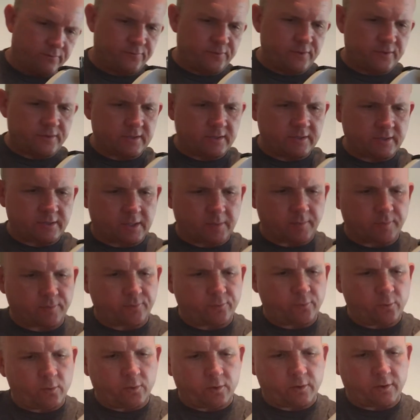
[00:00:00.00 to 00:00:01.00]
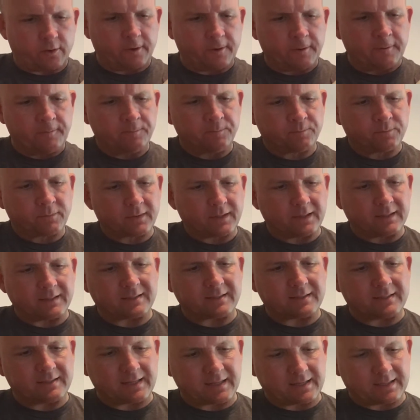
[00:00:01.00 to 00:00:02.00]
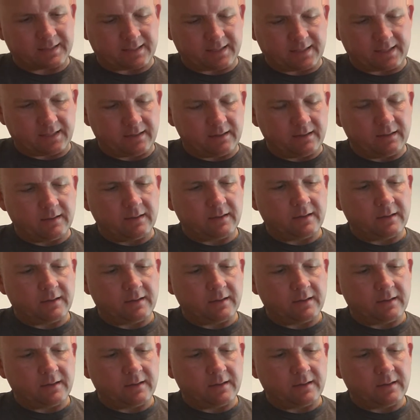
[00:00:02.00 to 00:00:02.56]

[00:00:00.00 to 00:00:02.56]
15 times 4, that's 60.